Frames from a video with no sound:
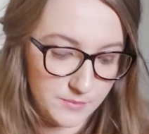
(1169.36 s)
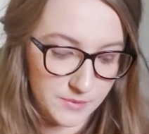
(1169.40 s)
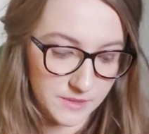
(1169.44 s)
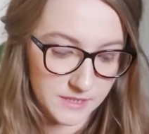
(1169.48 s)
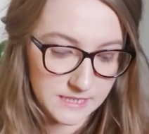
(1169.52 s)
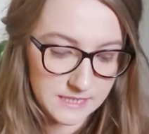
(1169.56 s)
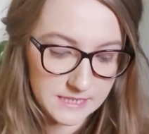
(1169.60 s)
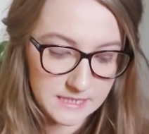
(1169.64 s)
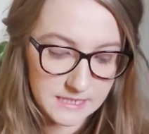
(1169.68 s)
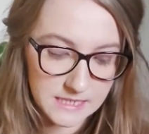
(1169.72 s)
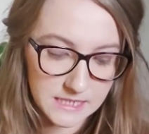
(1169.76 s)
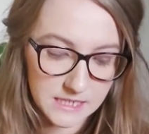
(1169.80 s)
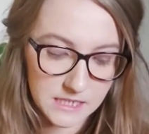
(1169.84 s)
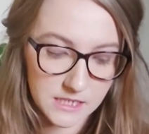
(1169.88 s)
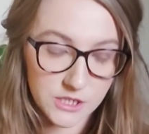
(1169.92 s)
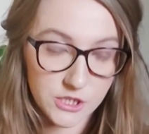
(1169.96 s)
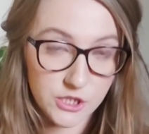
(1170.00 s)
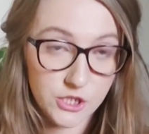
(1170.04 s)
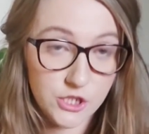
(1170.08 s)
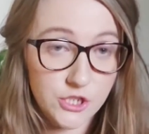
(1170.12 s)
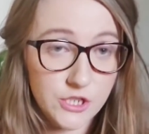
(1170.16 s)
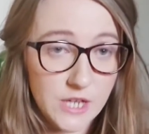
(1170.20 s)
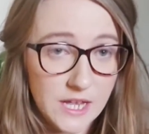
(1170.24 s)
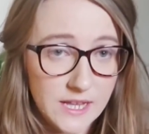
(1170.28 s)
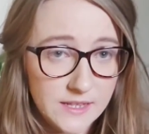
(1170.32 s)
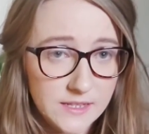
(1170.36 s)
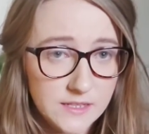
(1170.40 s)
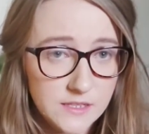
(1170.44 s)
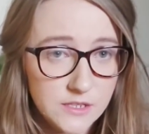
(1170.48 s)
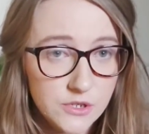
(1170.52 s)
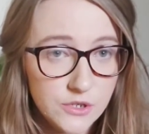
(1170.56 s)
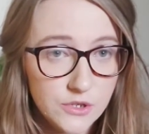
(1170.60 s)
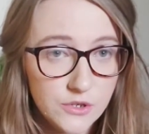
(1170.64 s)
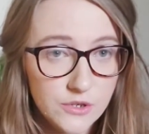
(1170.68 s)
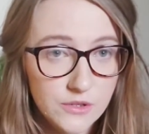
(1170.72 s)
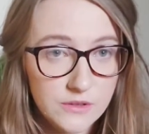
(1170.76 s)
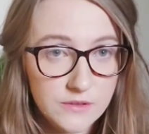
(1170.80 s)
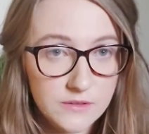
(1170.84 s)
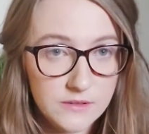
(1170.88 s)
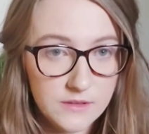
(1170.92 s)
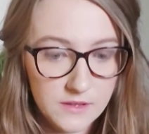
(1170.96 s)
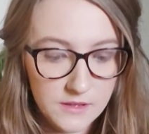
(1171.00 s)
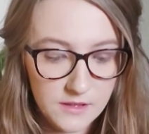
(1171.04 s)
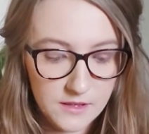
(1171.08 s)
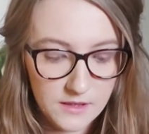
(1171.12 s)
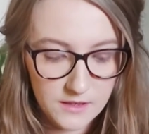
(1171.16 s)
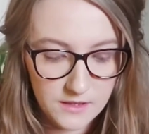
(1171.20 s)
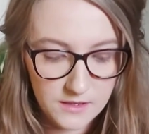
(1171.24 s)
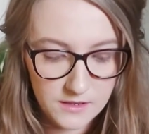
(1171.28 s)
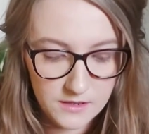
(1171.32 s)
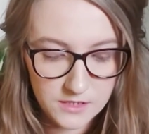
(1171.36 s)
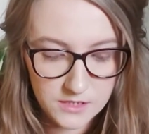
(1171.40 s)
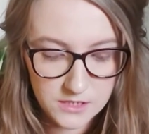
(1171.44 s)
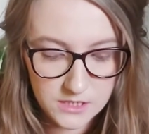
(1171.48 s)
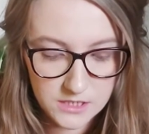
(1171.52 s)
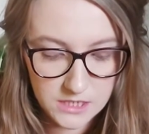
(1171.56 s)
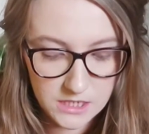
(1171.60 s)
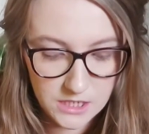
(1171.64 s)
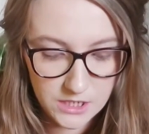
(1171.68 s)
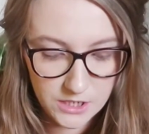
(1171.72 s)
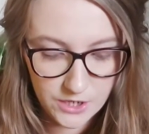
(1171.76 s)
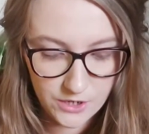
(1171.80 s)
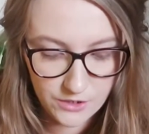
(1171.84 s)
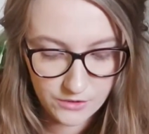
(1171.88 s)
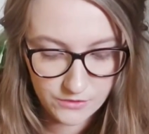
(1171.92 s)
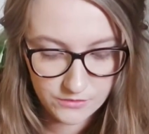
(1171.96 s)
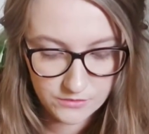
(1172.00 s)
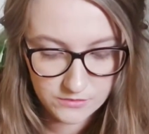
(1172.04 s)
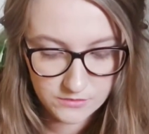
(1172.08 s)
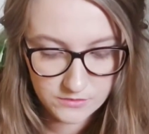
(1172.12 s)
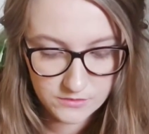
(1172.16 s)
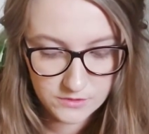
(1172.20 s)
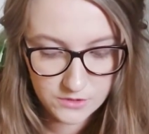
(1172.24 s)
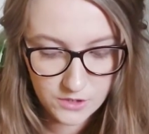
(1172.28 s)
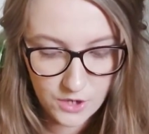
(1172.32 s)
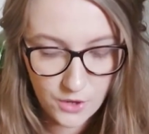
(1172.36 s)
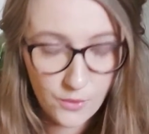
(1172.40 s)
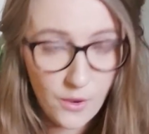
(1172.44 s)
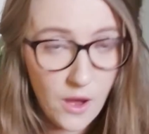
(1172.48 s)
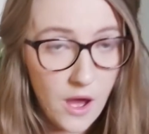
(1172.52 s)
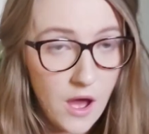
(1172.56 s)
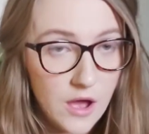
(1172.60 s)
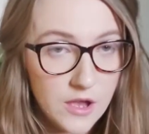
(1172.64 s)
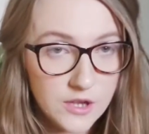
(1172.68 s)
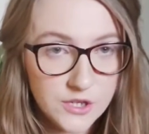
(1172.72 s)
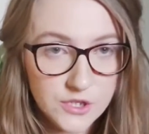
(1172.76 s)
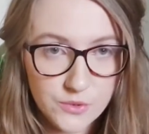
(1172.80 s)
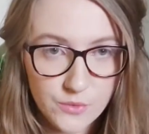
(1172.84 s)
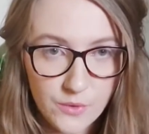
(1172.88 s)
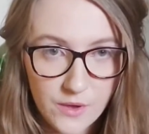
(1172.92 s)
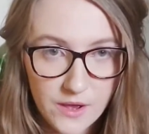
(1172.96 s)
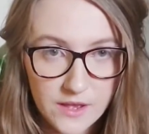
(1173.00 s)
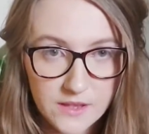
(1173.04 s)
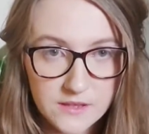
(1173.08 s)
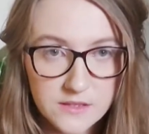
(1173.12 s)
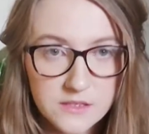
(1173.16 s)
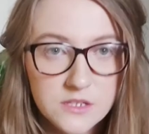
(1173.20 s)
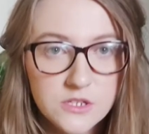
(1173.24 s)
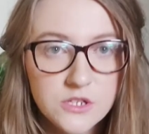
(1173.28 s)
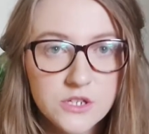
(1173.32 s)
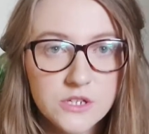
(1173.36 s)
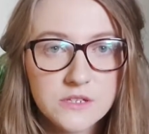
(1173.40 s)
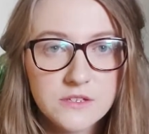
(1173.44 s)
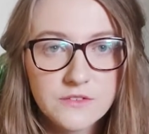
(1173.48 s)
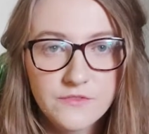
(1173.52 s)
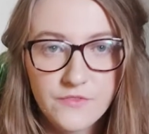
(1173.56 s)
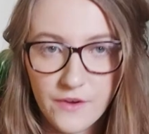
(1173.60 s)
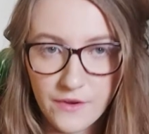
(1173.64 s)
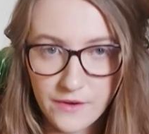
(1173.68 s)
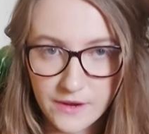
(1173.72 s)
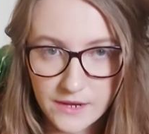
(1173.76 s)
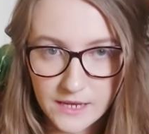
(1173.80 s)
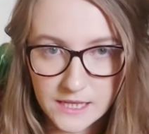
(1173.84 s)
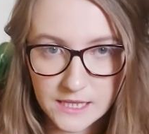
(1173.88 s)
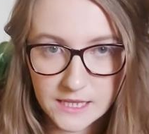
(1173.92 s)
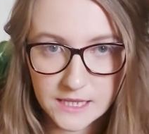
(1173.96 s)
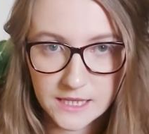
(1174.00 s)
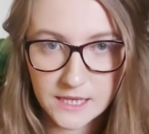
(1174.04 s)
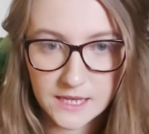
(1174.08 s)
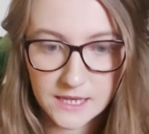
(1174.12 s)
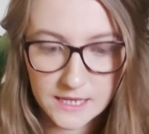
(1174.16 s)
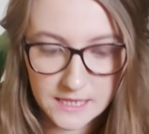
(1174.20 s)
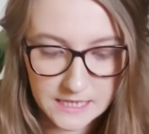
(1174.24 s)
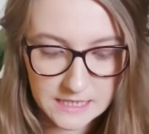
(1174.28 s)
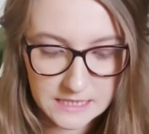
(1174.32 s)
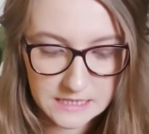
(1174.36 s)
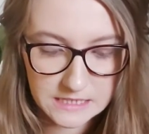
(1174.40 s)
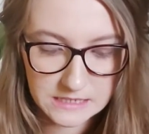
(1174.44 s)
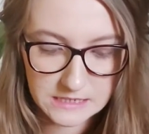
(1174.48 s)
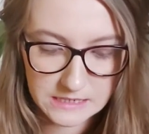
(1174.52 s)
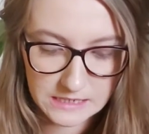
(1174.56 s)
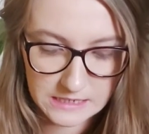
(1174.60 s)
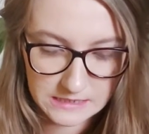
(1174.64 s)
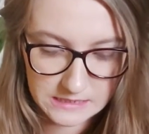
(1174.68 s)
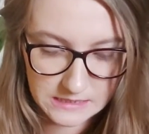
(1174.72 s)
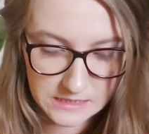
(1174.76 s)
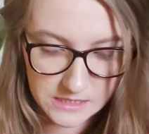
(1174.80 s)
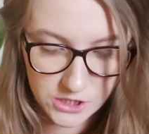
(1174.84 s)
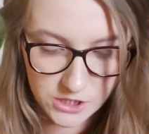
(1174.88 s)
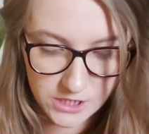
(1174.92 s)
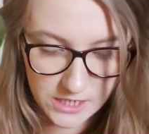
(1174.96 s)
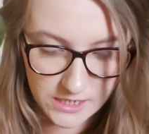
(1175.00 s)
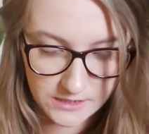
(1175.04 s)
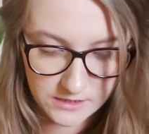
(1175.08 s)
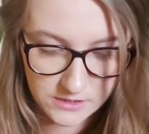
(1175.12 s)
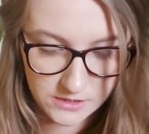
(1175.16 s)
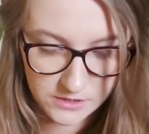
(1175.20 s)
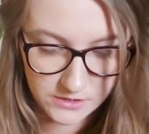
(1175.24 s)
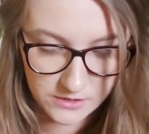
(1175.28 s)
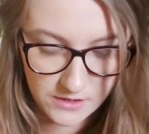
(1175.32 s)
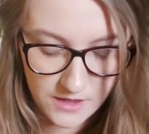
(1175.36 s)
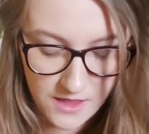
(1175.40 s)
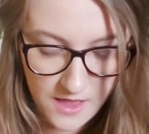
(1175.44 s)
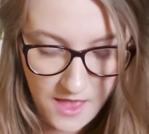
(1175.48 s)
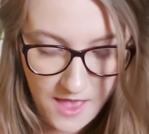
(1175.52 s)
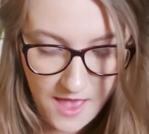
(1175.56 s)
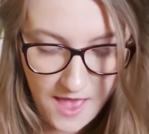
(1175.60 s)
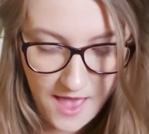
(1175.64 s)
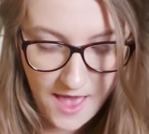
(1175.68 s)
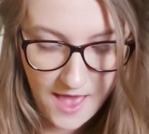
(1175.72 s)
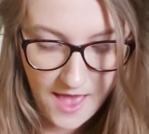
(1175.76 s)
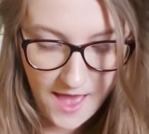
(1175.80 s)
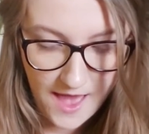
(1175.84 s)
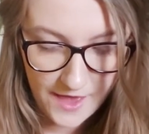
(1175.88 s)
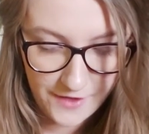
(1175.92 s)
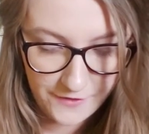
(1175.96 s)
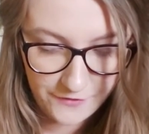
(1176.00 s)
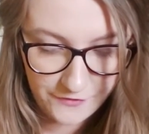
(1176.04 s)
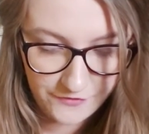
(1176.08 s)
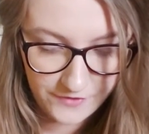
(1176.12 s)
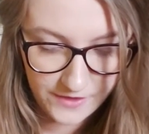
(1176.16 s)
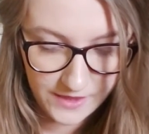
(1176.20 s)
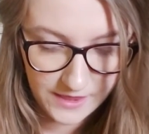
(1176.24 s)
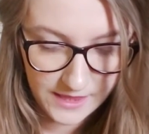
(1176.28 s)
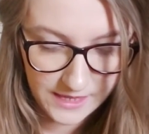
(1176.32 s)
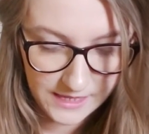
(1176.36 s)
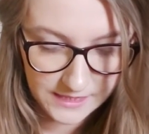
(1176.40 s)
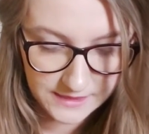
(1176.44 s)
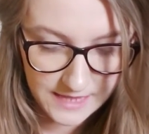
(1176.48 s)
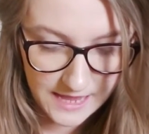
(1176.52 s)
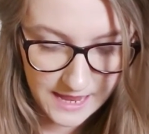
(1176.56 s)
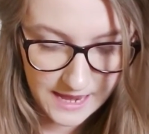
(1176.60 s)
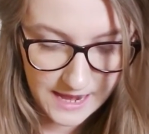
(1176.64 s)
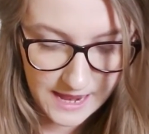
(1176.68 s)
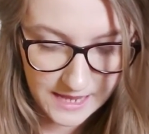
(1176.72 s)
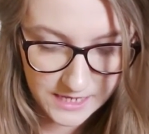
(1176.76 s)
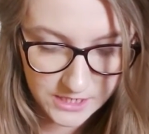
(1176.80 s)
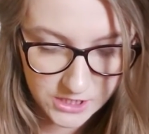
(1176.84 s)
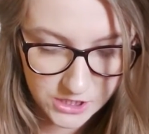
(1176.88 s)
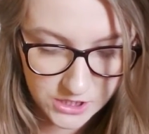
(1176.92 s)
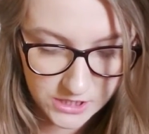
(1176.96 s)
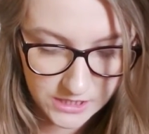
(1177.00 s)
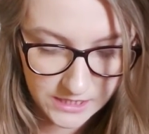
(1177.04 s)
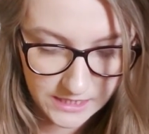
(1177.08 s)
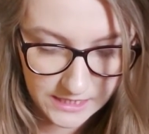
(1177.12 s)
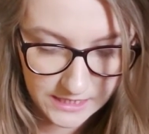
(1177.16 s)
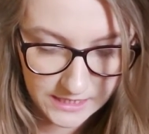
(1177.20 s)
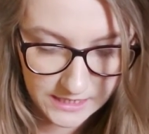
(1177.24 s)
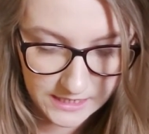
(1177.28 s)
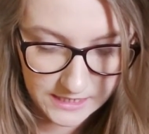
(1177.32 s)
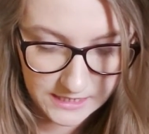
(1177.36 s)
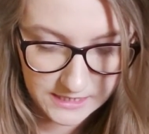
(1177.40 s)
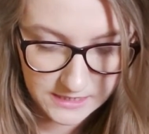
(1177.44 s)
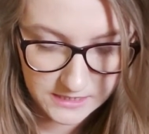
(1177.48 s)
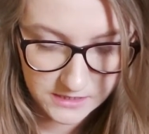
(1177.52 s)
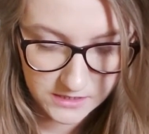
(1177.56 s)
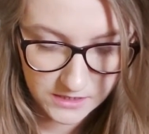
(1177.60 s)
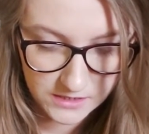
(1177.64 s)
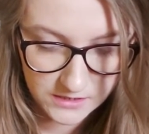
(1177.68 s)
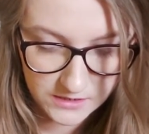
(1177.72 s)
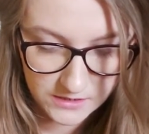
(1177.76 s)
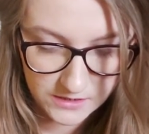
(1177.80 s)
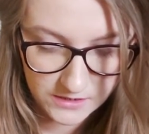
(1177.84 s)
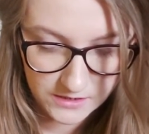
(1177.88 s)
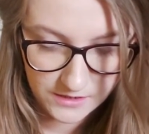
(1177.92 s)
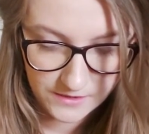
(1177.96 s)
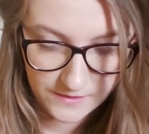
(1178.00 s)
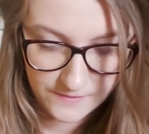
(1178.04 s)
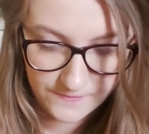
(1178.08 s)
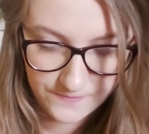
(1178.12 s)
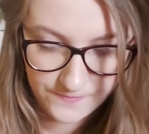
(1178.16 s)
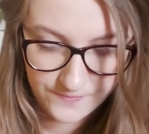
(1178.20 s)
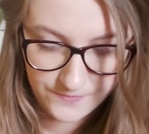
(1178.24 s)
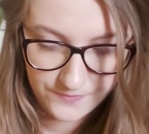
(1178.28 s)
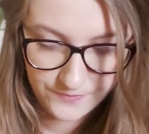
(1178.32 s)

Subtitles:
but still gentle, you know, no harsh words, just very clear, concise and gentle. I feel like that actually is gonna